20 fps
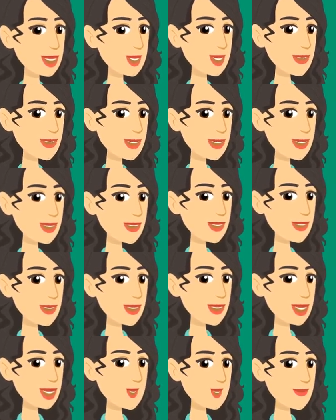ending
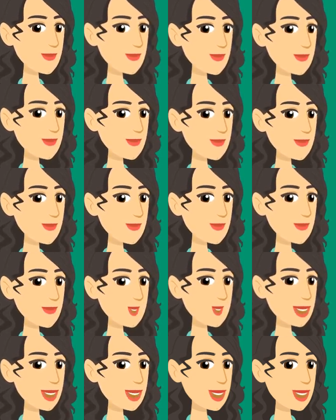in
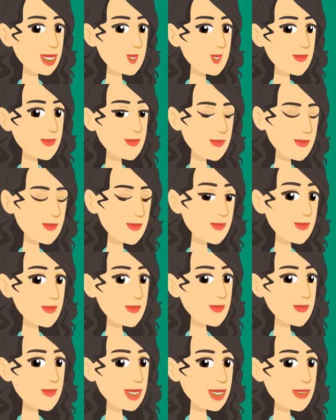full,
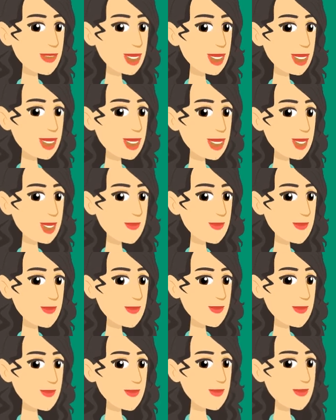less,
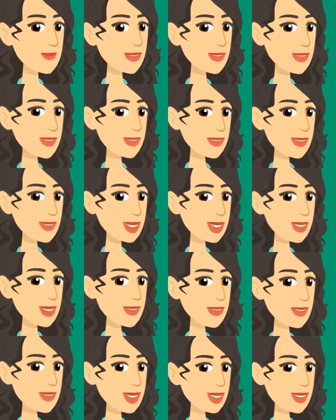ing
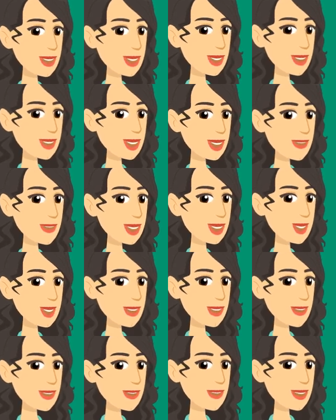and ed take
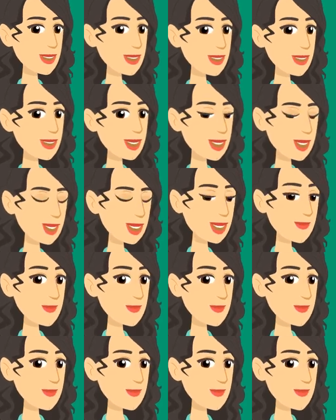more and most.